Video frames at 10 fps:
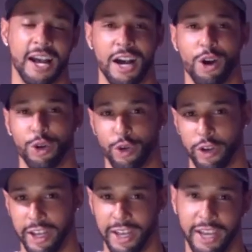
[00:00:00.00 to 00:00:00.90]
how to
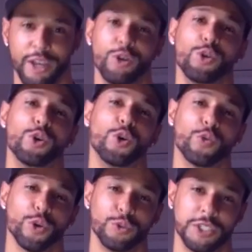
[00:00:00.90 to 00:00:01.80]
create a Google
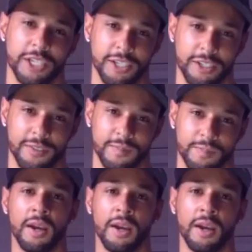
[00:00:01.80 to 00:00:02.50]
routine.